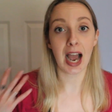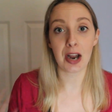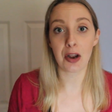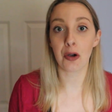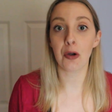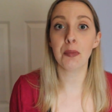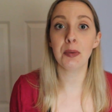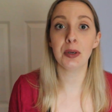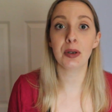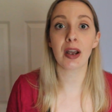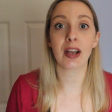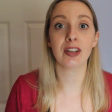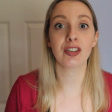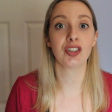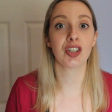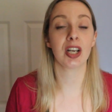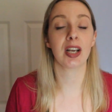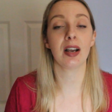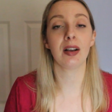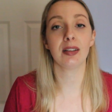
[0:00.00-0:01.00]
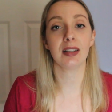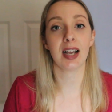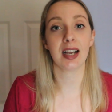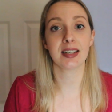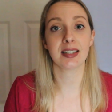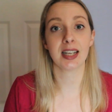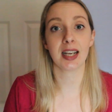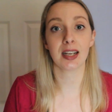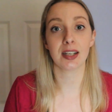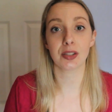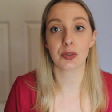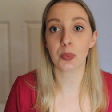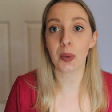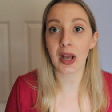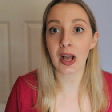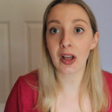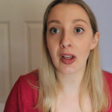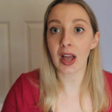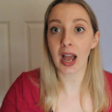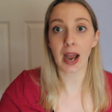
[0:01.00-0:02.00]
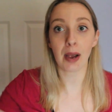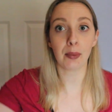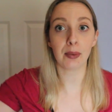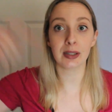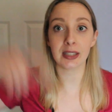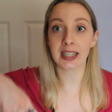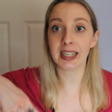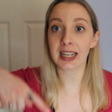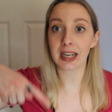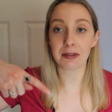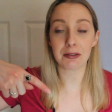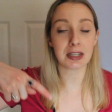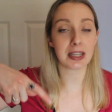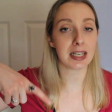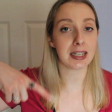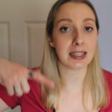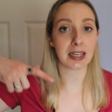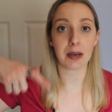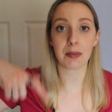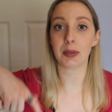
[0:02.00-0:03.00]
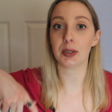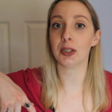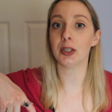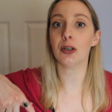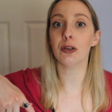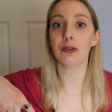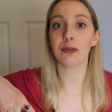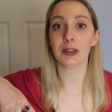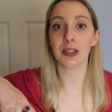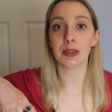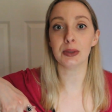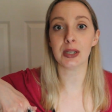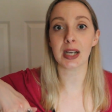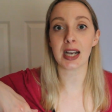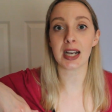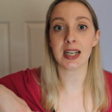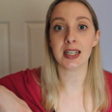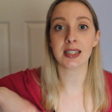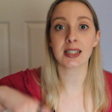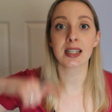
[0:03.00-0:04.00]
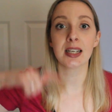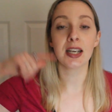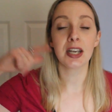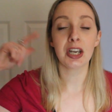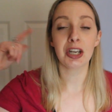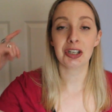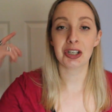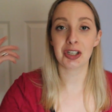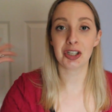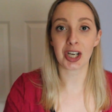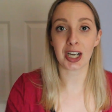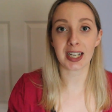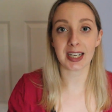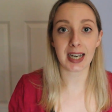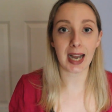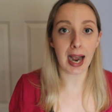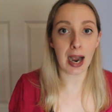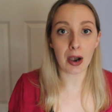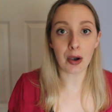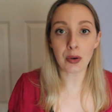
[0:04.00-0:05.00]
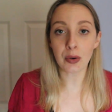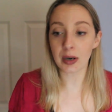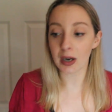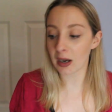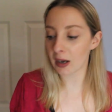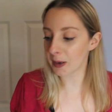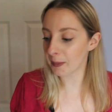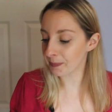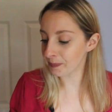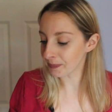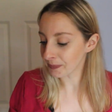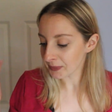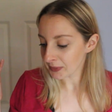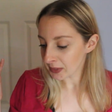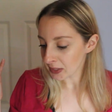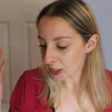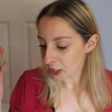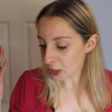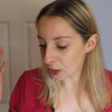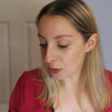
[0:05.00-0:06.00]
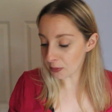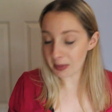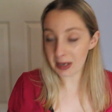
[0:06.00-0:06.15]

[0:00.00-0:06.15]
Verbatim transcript: I hope you guys check out LacTeck as well. I will link everything down below for you guys to check it out. Um, you know,